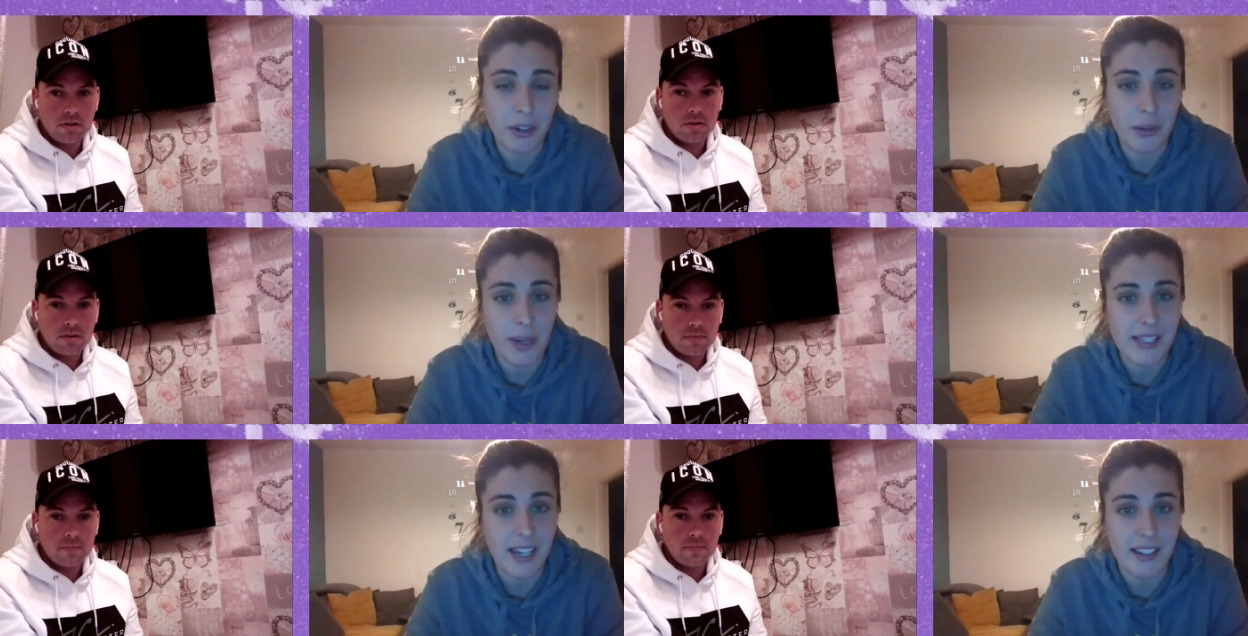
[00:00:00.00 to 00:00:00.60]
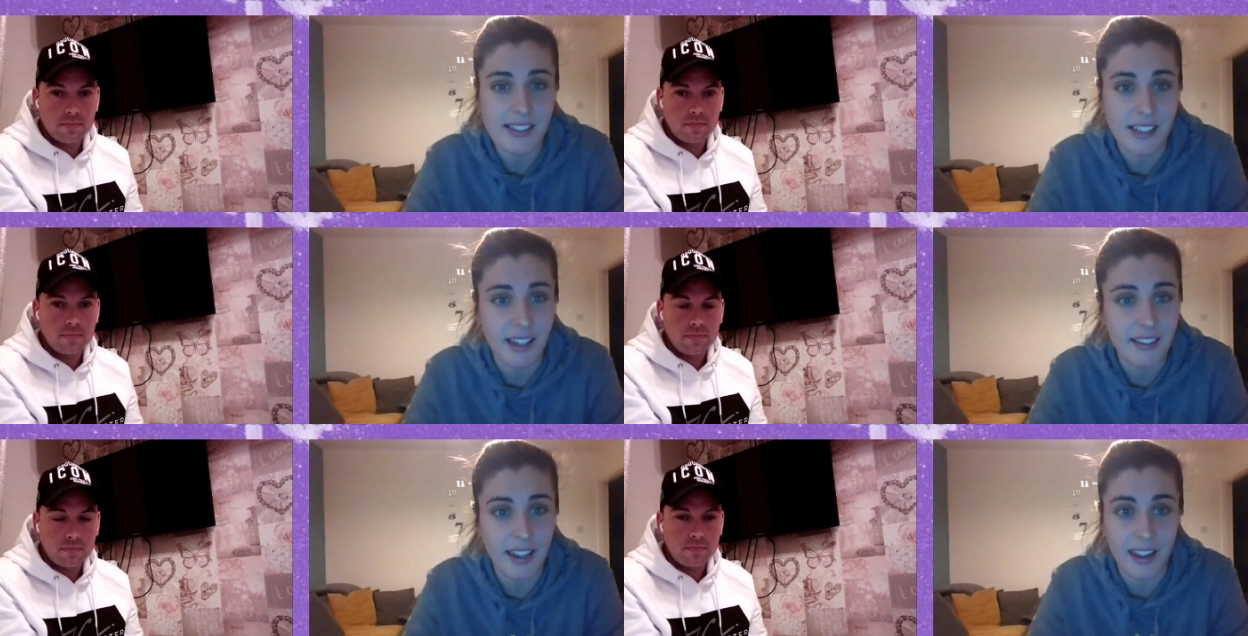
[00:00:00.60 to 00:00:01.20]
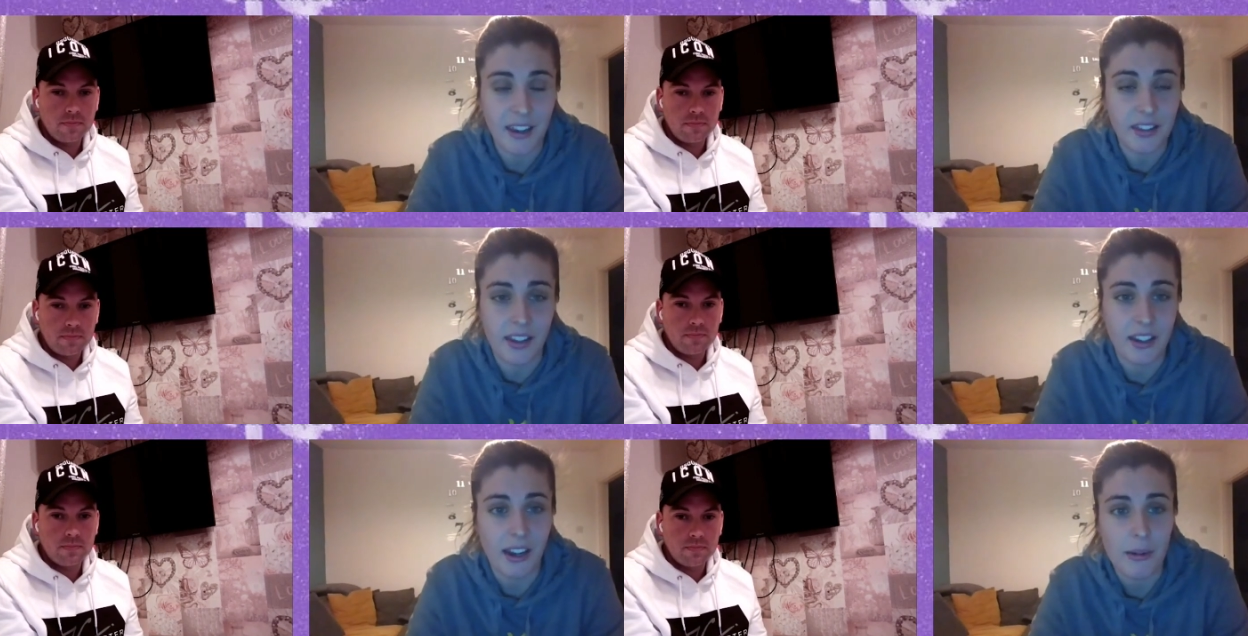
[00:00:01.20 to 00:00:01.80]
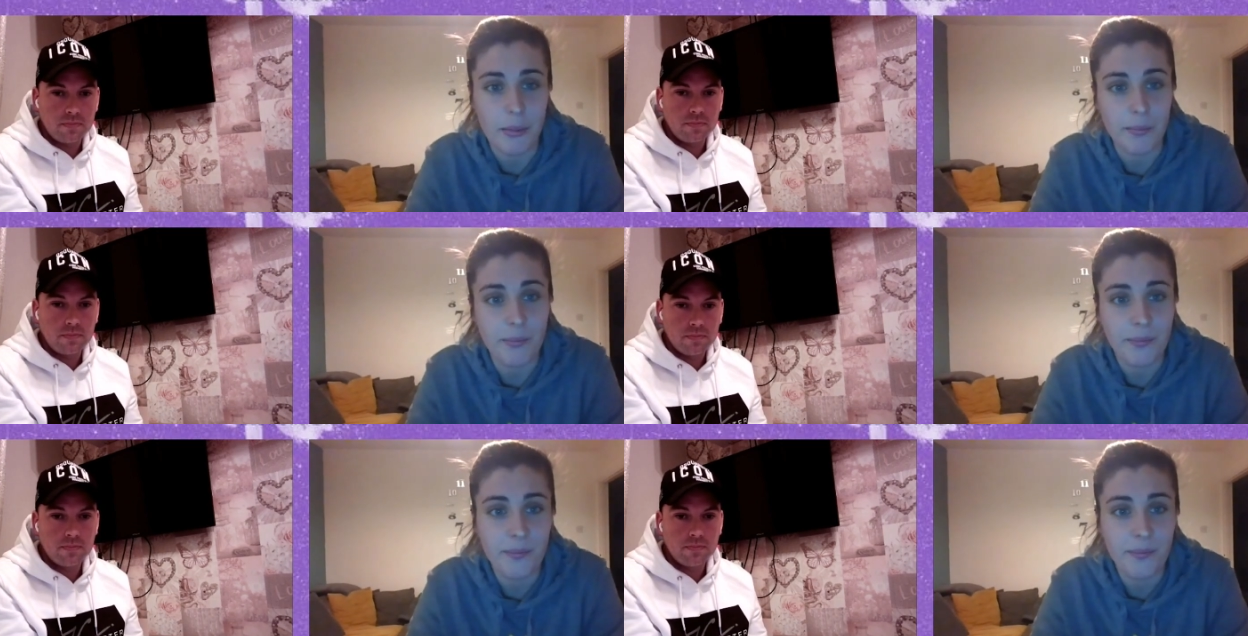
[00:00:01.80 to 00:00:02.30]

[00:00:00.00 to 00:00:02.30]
Speaker 1: got the mentality that day, anything can happen.